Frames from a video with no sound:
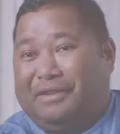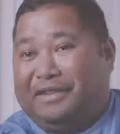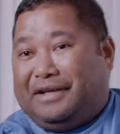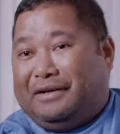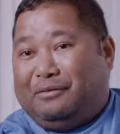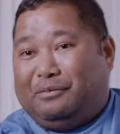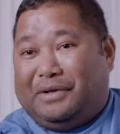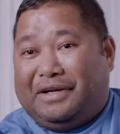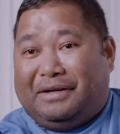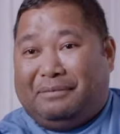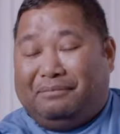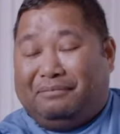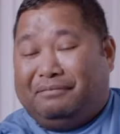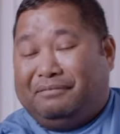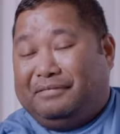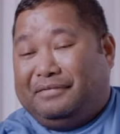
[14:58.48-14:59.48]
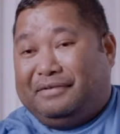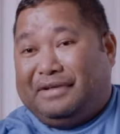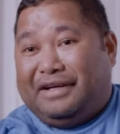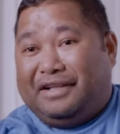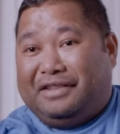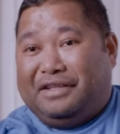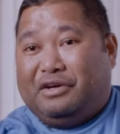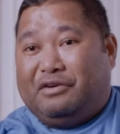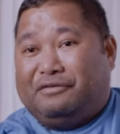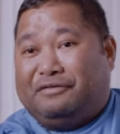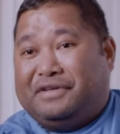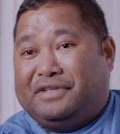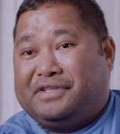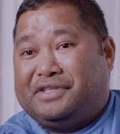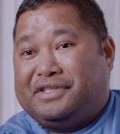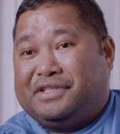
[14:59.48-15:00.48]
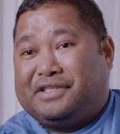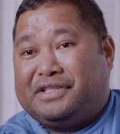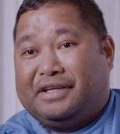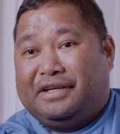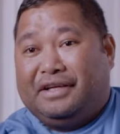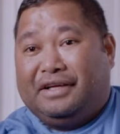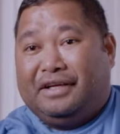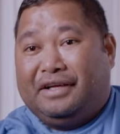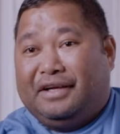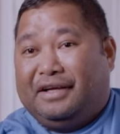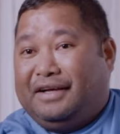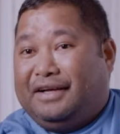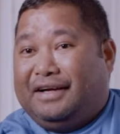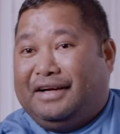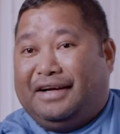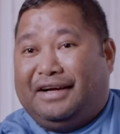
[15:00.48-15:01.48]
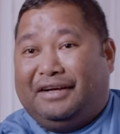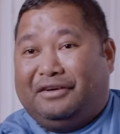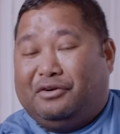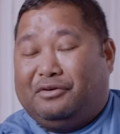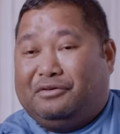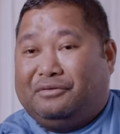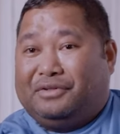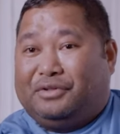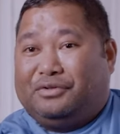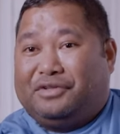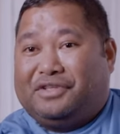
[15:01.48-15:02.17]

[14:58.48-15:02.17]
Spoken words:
and then when I'm at the office, I go over to